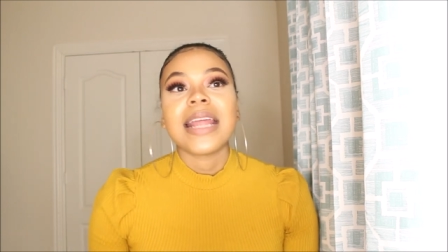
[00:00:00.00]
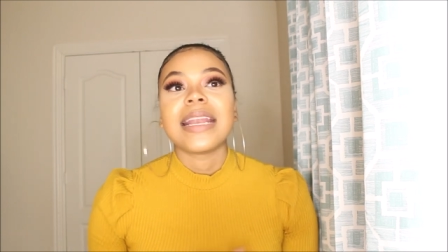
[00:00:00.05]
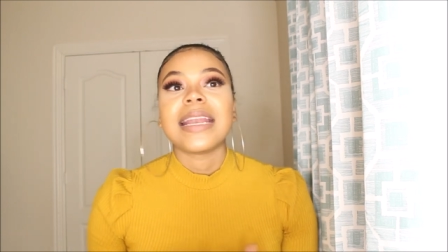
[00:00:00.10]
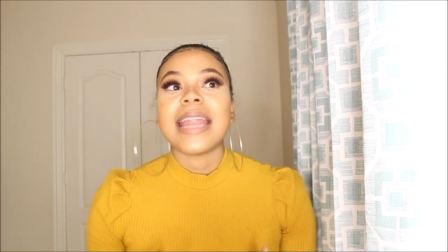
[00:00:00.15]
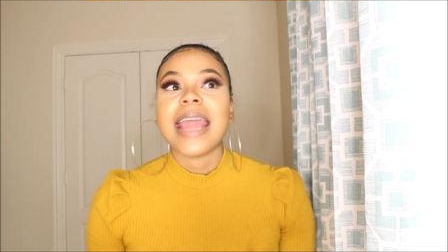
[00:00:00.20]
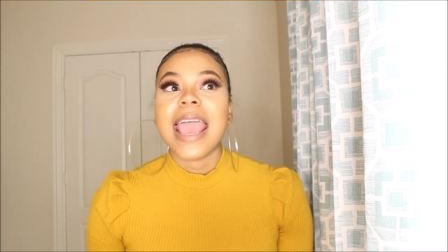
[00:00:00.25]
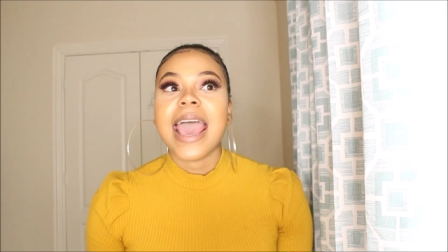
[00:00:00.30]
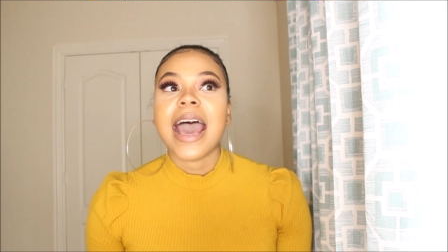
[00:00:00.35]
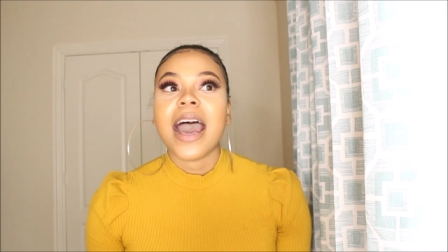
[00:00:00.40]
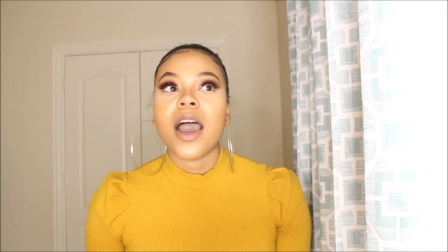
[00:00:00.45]

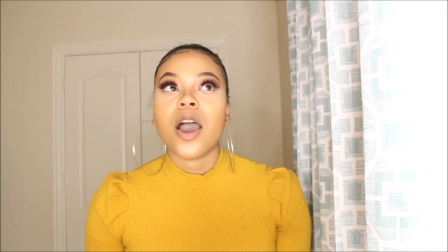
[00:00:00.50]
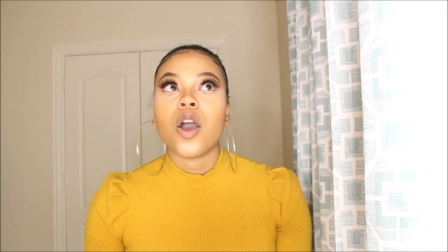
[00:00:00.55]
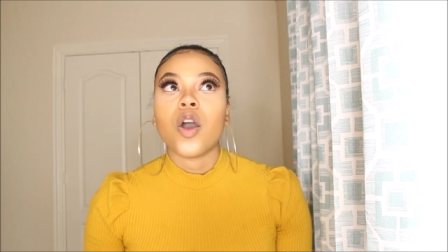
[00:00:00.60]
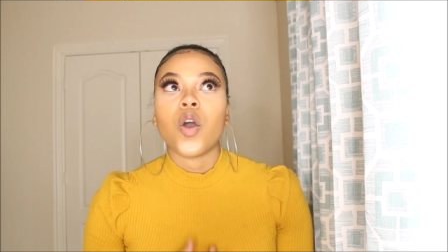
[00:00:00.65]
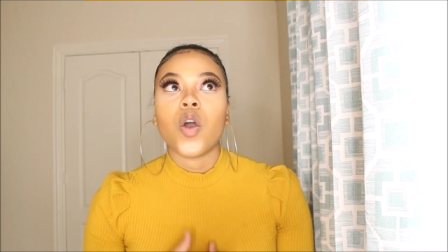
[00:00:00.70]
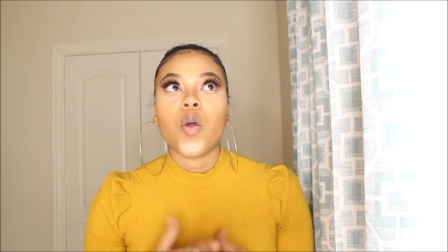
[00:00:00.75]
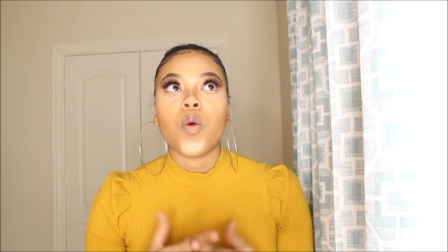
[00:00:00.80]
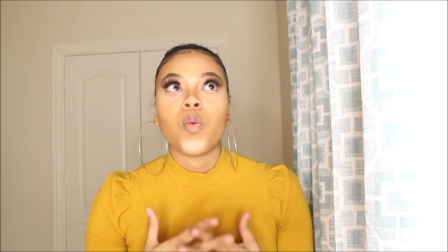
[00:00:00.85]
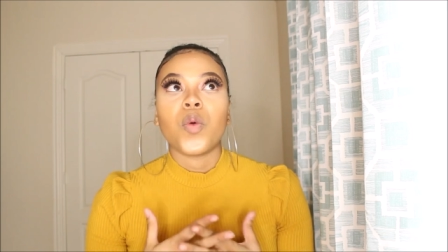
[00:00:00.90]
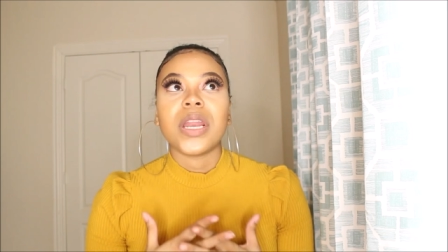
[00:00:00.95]

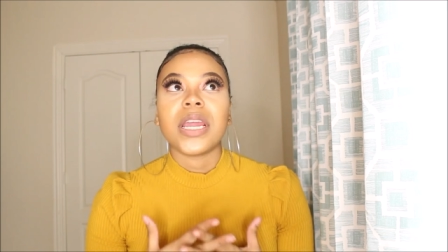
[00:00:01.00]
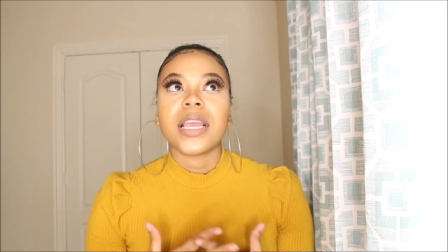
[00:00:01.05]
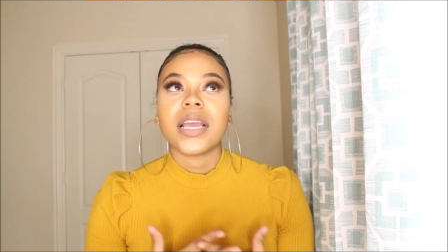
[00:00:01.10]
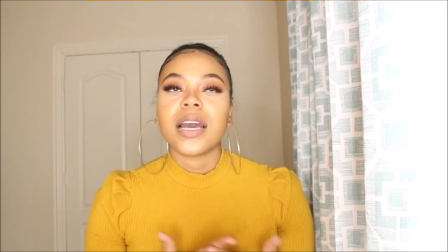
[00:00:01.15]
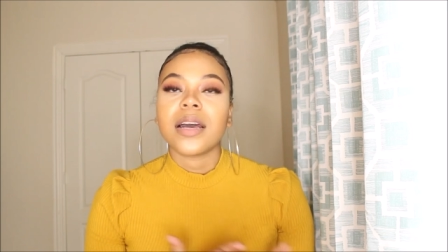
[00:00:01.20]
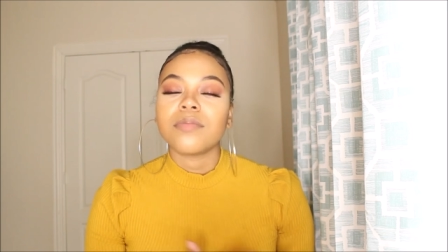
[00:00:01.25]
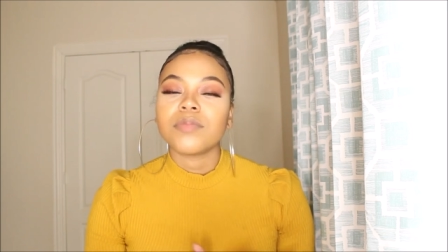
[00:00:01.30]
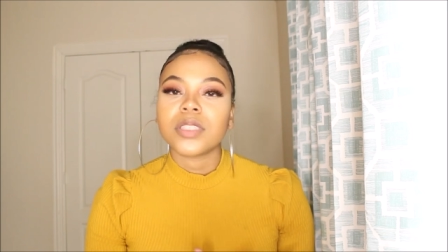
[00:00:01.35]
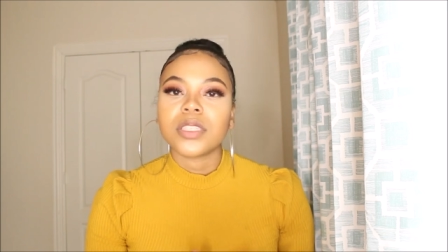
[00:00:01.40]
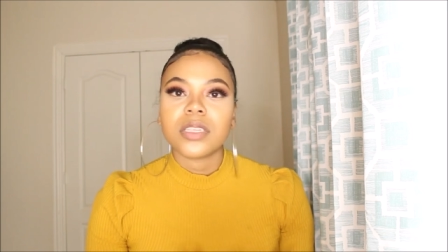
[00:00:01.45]
Now, when it
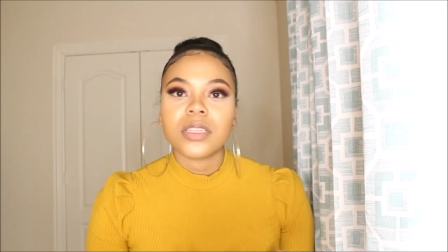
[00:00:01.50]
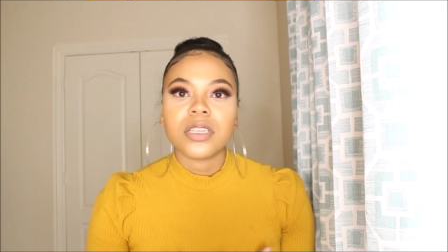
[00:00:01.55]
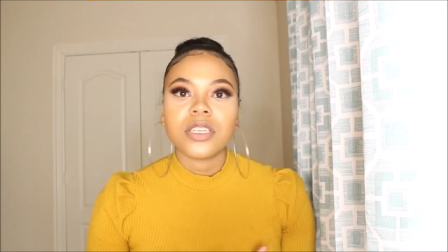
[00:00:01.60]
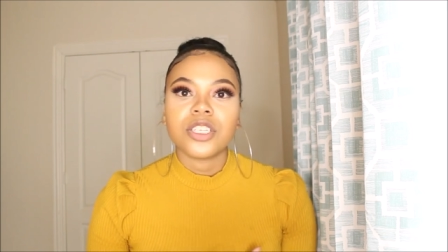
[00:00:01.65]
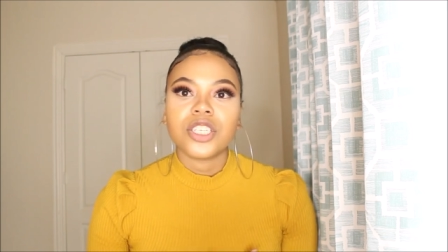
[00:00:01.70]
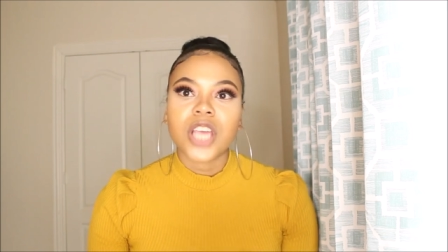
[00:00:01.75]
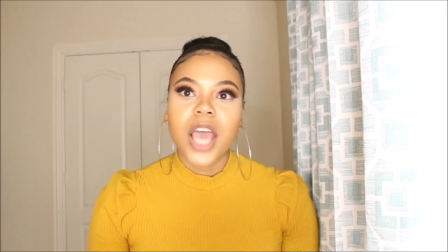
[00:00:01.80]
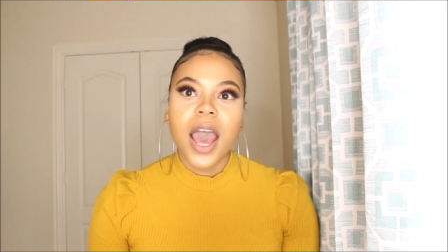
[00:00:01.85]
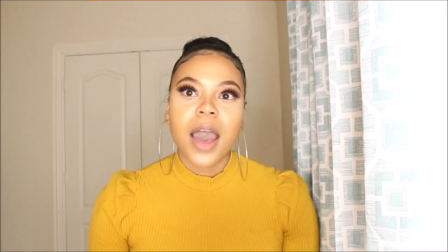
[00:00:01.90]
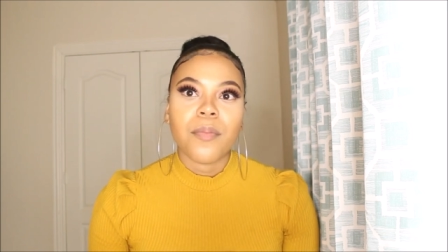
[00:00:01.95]
comes to the
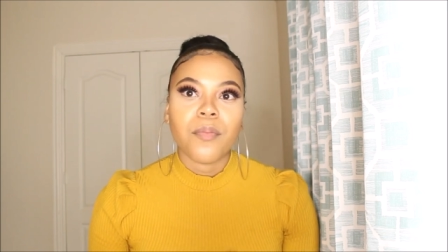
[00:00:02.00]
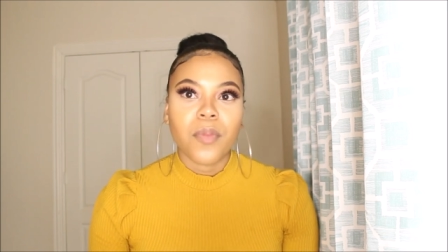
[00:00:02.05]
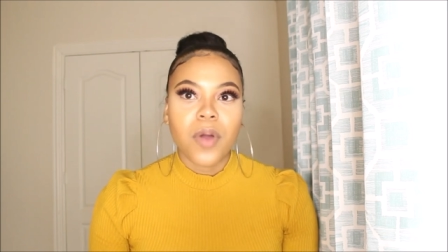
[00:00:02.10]
job